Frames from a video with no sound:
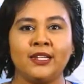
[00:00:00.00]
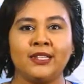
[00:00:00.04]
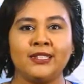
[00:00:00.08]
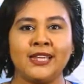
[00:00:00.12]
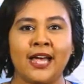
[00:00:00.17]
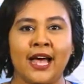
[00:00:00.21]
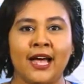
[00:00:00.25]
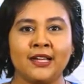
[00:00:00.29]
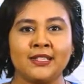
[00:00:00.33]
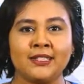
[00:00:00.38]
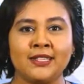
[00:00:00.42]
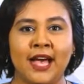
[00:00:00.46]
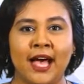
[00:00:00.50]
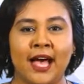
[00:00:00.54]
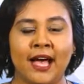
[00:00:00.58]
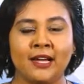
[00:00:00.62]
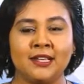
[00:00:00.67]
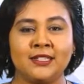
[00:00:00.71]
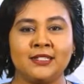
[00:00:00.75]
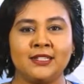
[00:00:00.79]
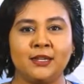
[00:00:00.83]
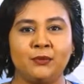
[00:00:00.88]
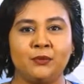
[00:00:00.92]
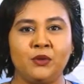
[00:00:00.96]
Tax
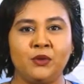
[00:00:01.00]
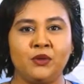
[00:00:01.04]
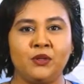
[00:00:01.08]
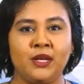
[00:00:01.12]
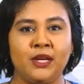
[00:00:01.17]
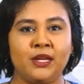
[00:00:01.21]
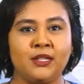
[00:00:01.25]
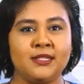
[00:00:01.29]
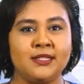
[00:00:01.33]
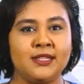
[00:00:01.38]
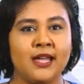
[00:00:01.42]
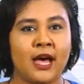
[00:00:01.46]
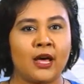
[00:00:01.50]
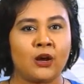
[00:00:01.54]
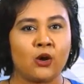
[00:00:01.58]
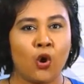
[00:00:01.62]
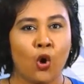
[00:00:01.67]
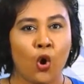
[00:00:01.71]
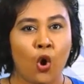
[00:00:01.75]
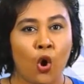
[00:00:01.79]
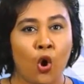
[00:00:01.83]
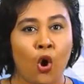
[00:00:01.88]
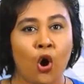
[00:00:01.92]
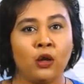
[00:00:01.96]
Act stipulates that
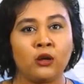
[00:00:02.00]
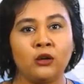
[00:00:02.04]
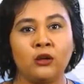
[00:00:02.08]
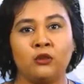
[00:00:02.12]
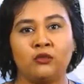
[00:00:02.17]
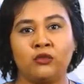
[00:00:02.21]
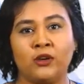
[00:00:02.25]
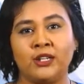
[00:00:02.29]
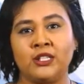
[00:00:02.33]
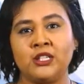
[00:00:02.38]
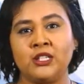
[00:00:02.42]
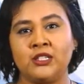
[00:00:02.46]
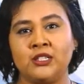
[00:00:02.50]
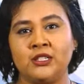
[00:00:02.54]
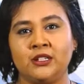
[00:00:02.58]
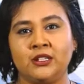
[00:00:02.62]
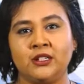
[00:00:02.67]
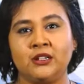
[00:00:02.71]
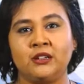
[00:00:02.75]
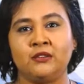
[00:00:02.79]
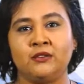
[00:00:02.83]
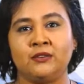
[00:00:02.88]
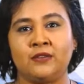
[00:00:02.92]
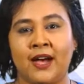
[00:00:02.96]
all
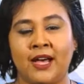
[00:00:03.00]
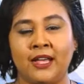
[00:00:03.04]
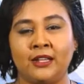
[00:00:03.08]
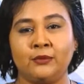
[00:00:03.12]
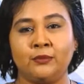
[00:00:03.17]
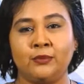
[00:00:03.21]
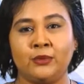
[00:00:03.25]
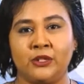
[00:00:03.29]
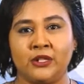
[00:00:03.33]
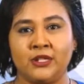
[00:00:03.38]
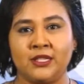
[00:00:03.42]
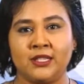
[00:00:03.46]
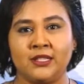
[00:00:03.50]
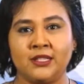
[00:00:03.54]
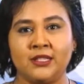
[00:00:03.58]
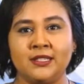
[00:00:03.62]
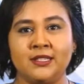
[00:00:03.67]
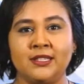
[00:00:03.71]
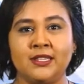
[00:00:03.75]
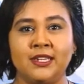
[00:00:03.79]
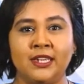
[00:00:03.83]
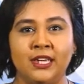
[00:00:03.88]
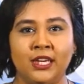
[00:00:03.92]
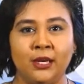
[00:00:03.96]
registered VAT
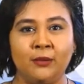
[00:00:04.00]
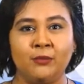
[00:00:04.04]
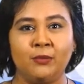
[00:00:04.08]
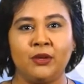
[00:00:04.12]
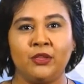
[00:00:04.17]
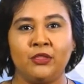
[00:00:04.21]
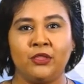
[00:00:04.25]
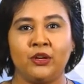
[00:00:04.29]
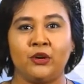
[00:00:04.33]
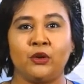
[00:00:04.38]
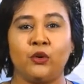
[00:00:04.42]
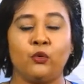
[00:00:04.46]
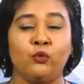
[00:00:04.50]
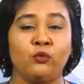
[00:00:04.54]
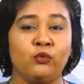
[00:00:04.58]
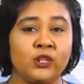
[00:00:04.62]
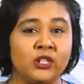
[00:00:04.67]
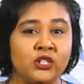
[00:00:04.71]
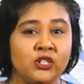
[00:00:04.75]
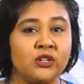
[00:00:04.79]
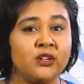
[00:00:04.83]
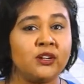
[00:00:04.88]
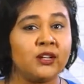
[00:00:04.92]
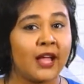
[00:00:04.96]
persons keep their
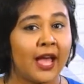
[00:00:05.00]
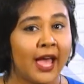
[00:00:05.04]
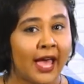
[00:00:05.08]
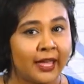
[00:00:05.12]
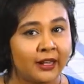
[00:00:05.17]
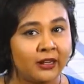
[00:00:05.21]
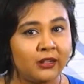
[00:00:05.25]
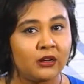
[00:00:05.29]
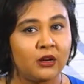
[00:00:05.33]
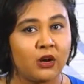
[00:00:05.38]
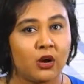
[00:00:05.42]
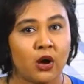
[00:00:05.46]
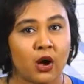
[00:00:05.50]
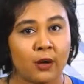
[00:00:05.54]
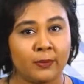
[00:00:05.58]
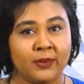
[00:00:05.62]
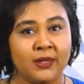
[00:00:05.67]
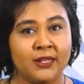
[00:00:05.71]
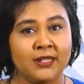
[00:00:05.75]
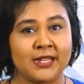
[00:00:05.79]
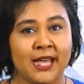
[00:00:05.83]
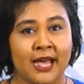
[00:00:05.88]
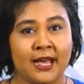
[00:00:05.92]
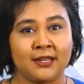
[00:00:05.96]
original and
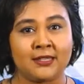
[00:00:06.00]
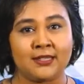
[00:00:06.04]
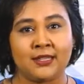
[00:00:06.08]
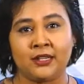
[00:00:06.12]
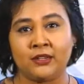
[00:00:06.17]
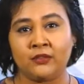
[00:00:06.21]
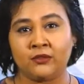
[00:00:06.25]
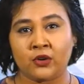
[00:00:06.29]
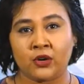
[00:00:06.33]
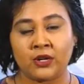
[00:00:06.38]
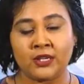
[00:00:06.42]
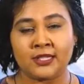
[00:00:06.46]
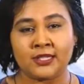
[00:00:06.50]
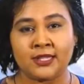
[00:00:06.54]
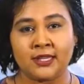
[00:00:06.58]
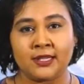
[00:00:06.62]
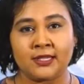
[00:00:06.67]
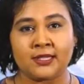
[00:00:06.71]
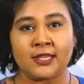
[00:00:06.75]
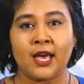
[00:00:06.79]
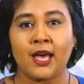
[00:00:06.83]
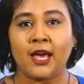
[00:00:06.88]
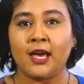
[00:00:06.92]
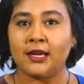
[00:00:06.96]
copy tax
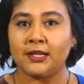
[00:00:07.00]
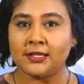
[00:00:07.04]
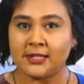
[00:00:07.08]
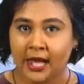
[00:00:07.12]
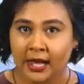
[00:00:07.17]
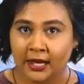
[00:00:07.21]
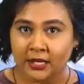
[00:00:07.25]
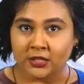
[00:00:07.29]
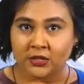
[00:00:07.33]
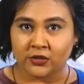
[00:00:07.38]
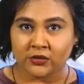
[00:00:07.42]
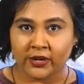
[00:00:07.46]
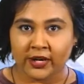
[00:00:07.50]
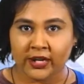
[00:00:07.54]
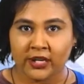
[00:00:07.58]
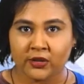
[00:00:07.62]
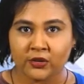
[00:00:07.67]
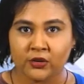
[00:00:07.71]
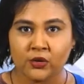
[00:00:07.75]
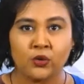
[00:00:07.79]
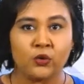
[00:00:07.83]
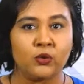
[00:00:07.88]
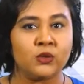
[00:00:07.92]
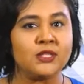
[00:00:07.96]
invoices, tax
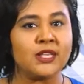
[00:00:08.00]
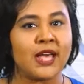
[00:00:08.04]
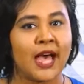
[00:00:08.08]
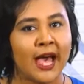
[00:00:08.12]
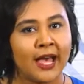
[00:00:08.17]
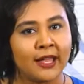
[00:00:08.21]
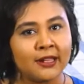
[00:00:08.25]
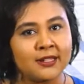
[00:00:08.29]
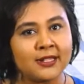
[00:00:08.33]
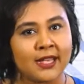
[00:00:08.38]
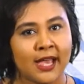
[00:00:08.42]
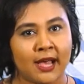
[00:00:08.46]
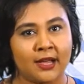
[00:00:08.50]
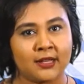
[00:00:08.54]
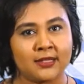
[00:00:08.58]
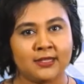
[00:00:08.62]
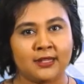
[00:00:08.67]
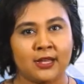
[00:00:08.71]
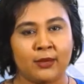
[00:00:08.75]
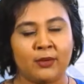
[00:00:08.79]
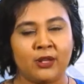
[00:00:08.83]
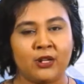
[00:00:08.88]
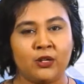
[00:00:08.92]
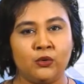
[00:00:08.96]
credit notes, and tax
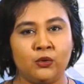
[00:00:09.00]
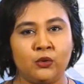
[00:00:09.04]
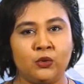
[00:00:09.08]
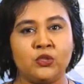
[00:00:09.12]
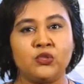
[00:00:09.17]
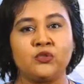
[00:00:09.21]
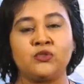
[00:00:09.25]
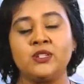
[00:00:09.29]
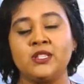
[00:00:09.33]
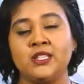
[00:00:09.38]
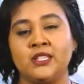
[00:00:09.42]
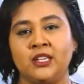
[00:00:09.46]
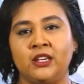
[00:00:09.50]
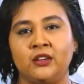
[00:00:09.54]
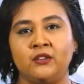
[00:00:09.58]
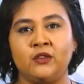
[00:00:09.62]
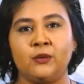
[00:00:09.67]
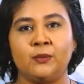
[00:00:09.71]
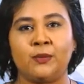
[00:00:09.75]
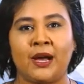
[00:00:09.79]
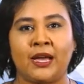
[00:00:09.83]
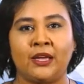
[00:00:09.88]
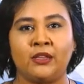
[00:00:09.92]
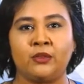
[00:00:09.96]
debit notes
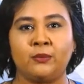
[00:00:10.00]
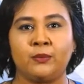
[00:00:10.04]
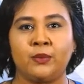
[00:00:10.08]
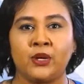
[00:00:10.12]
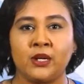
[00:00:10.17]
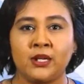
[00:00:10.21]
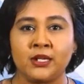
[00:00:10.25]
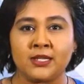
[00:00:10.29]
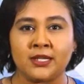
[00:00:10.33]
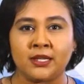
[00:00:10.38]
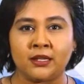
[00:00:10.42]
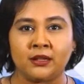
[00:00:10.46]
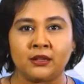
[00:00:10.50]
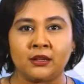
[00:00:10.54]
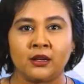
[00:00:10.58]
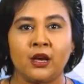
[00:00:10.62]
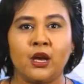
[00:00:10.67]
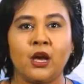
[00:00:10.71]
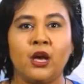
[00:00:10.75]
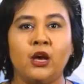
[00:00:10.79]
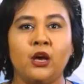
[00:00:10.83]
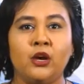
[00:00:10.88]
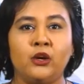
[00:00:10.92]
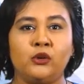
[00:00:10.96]
received by the person.
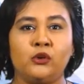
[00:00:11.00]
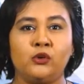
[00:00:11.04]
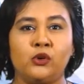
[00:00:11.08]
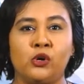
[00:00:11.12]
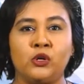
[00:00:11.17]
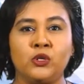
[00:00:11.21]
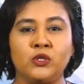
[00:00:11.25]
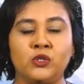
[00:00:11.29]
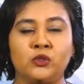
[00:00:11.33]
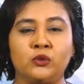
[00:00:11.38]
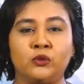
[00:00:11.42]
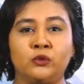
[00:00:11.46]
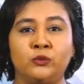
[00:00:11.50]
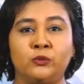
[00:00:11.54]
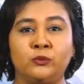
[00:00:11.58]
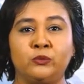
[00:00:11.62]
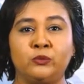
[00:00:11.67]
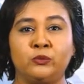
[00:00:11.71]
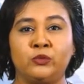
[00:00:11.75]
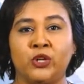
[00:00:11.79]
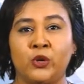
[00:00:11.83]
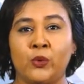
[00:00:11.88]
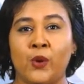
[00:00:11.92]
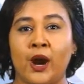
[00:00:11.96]
You're also
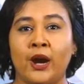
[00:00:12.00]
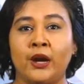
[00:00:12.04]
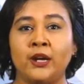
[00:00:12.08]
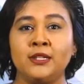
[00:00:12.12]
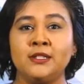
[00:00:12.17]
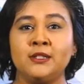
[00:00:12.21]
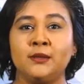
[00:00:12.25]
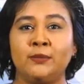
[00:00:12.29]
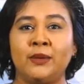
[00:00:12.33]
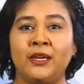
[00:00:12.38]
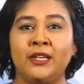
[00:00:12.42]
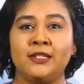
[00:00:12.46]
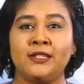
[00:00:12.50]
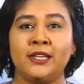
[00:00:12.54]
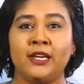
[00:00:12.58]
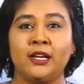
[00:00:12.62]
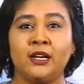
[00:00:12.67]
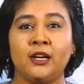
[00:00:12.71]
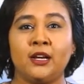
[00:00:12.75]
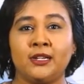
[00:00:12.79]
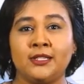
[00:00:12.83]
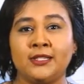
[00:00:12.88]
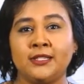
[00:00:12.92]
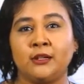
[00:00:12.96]
required to
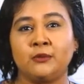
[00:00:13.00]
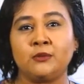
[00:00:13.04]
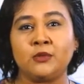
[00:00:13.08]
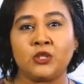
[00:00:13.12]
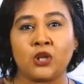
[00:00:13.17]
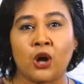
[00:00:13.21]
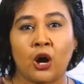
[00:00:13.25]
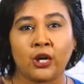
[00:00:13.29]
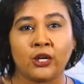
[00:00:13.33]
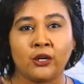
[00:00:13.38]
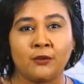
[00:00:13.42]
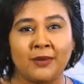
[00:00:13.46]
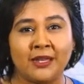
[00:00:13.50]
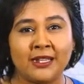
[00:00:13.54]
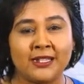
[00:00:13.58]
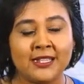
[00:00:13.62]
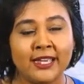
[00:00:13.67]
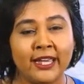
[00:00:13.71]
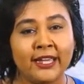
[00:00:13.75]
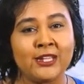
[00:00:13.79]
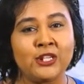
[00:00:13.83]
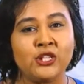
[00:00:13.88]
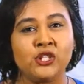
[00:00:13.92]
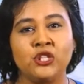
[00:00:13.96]
maintain customs
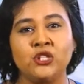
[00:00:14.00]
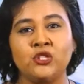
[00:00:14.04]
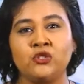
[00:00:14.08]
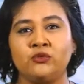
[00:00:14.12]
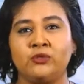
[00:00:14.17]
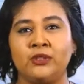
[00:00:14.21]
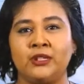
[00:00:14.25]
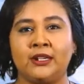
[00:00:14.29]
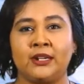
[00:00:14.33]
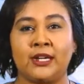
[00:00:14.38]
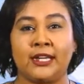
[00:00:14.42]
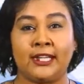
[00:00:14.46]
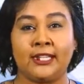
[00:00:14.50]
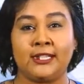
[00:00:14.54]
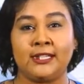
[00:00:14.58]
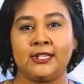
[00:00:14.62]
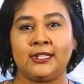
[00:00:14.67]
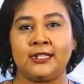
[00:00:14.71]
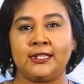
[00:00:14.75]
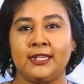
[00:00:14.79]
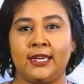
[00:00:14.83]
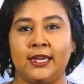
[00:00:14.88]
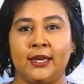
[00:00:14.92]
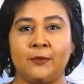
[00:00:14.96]
documentations
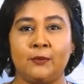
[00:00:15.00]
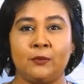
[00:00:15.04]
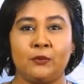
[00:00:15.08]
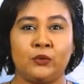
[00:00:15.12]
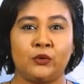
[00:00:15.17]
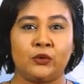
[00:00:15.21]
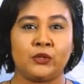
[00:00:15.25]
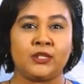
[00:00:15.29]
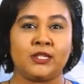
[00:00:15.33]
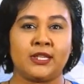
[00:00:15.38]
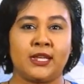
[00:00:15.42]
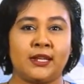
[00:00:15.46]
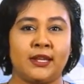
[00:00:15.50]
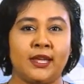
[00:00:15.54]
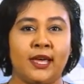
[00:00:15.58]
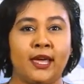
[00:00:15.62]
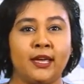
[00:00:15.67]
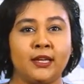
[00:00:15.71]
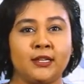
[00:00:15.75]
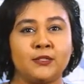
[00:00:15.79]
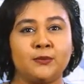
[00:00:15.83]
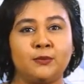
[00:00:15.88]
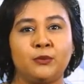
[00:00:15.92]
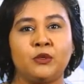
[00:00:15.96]
relating to imports and
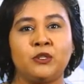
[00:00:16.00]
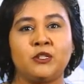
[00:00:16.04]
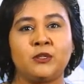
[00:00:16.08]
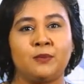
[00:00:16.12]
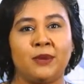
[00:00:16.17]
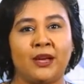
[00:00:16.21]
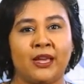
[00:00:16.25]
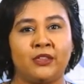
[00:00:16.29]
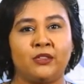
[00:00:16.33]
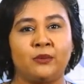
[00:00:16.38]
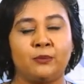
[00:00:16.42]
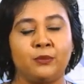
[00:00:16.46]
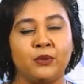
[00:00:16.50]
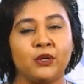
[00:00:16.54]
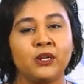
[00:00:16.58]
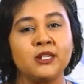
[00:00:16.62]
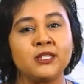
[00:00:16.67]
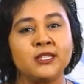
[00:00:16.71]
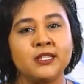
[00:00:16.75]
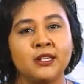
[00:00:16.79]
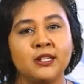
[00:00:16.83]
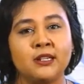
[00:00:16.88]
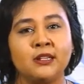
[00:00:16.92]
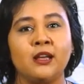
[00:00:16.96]
exports by the
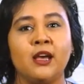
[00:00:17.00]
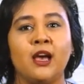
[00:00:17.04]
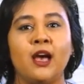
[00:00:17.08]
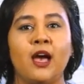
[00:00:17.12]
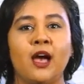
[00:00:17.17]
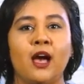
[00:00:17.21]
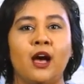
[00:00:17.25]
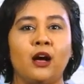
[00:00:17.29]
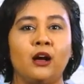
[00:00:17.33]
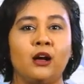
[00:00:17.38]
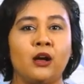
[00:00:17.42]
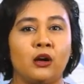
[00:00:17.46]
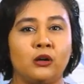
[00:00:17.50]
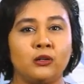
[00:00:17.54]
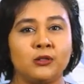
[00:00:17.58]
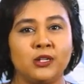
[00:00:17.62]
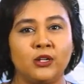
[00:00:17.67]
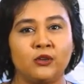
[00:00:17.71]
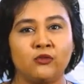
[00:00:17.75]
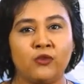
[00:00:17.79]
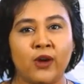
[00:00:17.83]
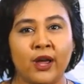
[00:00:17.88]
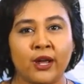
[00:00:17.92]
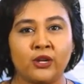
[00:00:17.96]
person,
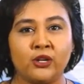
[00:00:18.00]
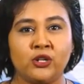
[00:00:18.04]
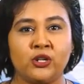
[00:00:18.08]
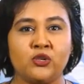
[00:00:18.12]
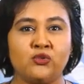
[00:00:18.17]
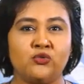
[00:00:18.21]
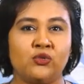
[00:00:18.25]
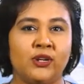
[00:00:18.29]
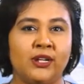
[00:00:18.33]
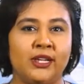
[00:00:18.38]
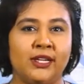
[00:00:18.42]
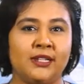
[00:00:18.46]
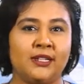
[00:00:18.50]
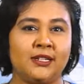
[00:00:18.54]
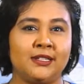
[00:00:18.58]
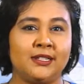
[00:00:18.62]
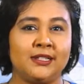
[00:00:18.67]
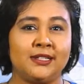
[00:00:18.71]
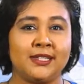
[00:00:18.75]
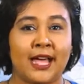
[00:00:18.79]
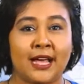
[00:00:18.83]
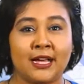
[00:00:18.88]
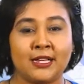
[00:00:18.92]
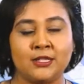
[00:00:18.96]
accounting records relating
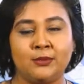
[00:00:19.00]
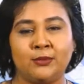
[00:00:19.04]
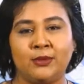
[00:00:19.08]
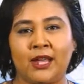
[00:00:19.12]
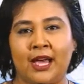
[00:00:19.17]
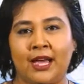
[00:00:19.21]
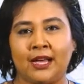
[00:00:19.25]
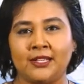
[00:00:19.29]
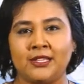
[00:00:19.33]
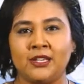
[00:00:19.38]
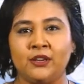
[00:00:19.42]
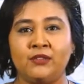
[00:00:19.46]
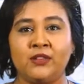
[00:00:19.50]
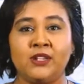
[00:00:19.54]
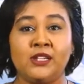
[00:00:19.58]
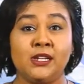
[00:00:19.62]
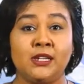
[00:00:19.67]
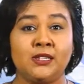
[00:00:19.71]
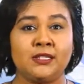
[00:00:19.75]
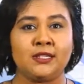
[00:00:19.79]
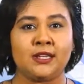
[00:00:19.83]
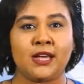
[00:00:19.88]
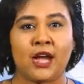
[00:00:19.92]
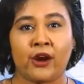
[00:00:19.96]
to taxable
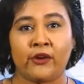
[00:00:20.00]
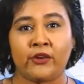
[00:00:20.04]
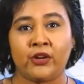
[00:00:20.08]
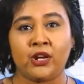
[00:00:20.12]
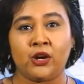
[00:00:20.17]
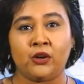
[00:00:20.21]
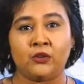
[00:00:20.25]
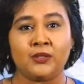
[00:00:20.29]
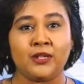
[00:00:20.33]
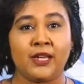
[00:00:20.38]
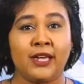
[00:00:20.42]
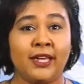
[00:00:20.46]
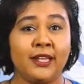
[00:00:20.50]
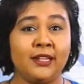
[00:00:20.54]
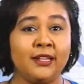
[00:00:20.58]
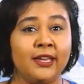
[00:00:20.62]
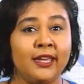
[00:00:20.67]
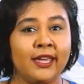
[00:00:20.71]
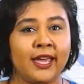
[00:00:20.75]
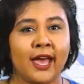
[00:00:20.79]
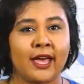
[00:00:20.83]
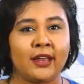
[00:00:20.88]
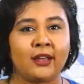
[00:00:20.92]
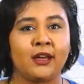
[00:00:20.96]
activities carried out in
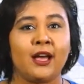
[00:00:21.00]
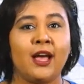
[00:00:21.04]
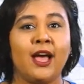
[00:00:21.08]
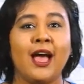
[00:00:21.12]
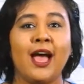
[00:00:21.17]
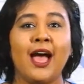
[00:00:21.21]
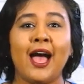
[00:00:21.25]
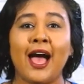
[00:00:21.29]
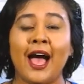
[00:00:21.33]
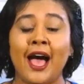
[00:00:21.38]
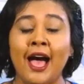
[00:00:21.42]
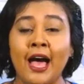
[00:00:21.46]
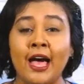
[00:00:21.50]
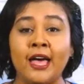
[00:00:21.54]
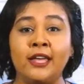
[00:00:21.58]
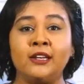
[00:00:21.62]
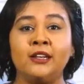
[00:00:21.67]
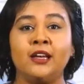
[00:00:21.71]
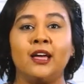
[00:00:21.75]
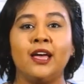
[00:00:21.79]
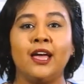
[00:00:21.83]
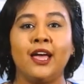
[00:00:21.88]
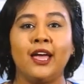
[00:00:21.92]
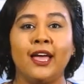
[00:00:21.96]
Guyana,
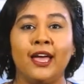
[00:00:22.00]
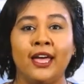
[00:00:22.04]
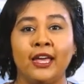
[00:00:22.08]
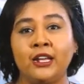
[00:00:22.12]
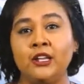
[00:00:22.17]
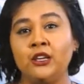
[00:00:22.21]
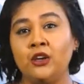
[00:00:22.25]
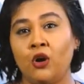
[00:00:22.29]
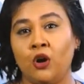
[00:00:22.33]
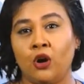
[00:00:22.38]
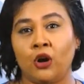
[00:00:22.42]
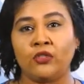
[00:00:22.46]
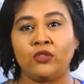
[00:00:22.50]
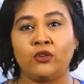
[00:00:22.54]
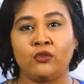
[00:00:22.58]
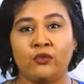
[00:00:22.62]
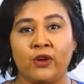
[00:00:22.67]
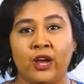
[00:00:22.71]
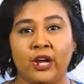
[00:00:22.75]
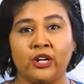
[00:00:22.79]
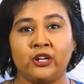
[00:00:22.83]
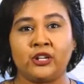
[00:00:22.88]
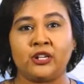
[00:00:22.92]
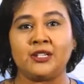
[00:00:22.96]
and any other
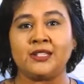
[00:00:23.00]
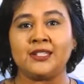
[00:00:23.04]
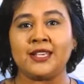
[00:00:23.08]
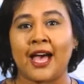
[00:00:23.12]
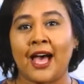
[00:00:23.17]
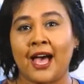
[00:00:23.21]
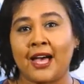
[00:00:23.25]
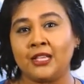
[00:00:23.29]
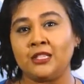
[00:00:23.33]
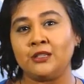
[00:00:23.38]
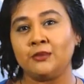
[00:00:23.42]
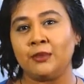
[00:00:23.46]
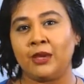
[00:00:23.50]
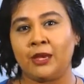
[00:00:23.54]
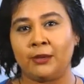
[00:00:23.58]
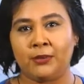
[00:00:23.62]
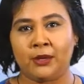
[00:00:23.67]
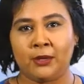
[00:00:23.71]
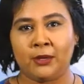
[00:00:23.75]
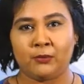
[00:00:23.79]
records as may be